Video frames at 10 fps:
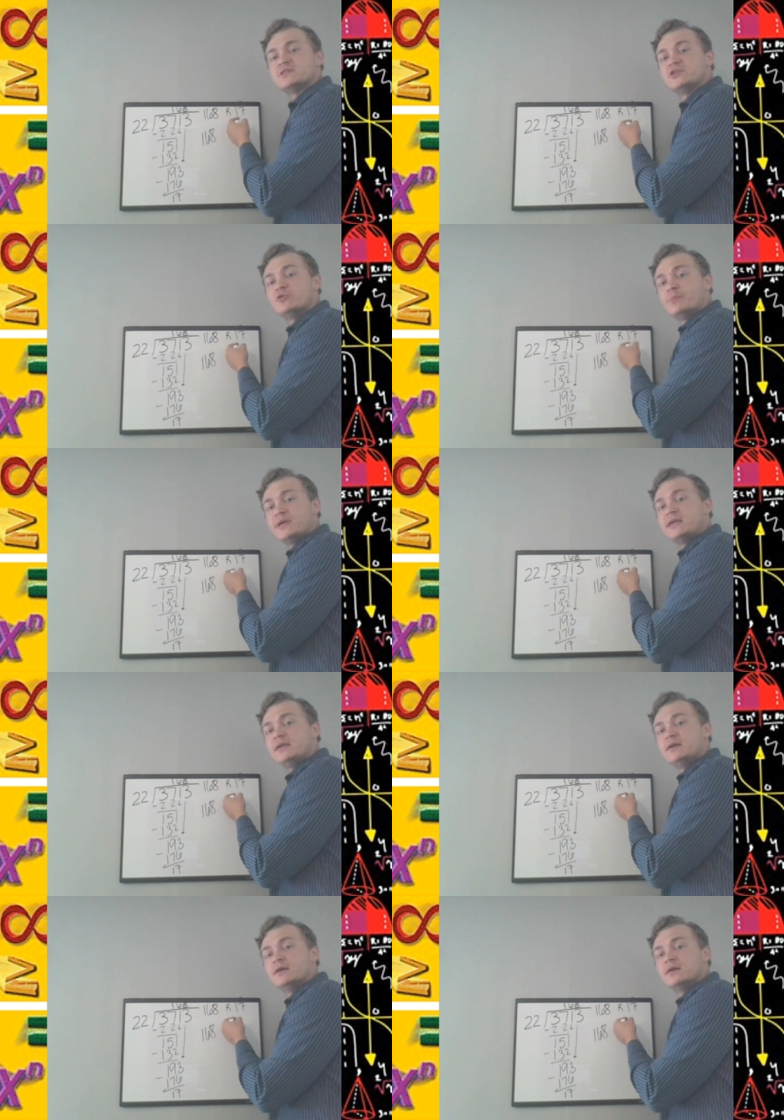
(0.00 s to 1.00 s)
still be
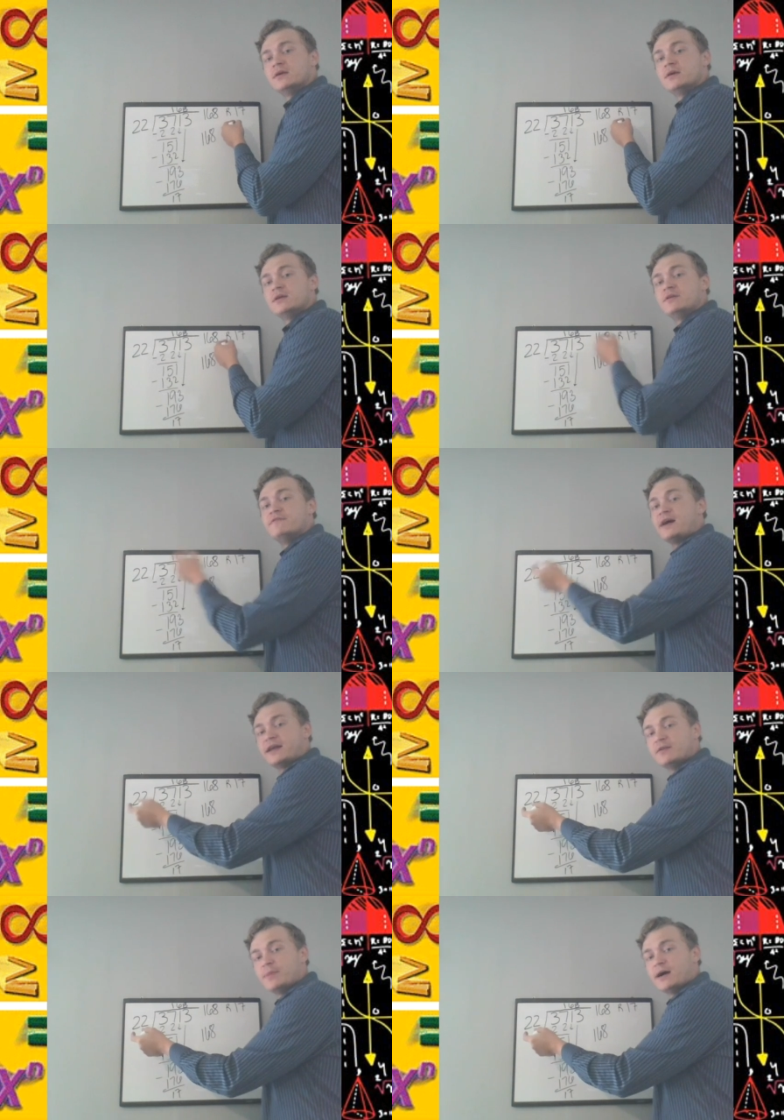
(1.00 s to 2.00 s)

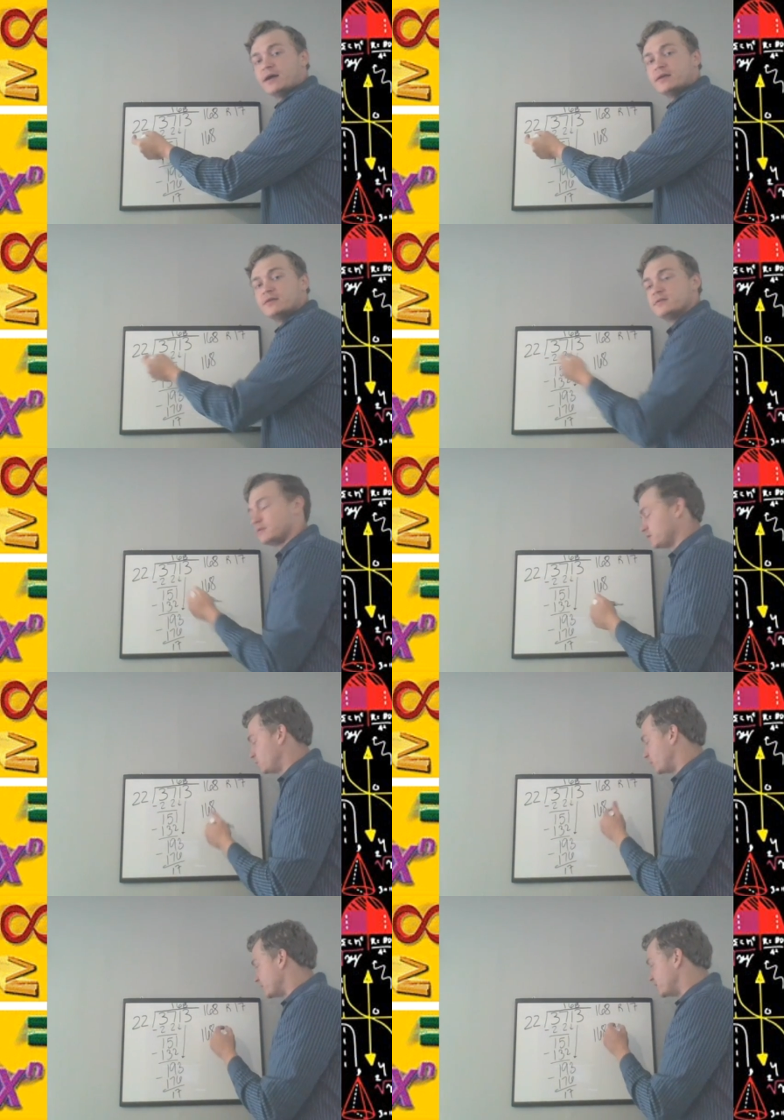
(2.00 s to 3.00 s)
divided by
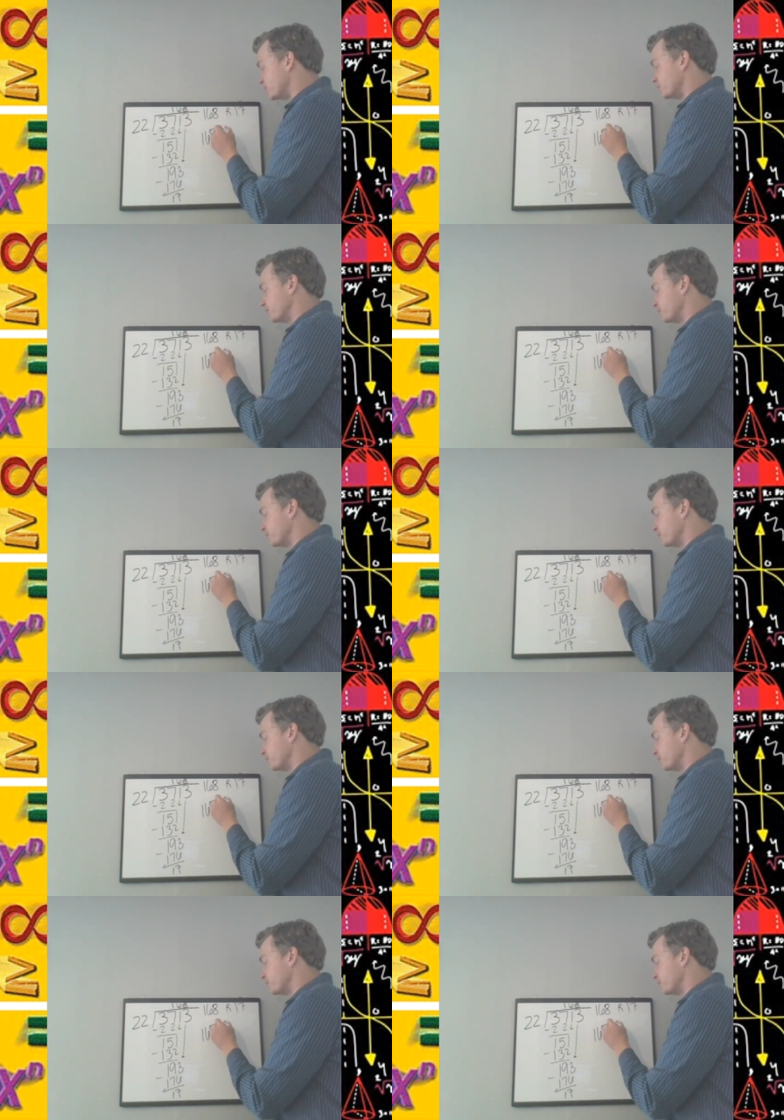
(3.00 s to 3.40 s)
22.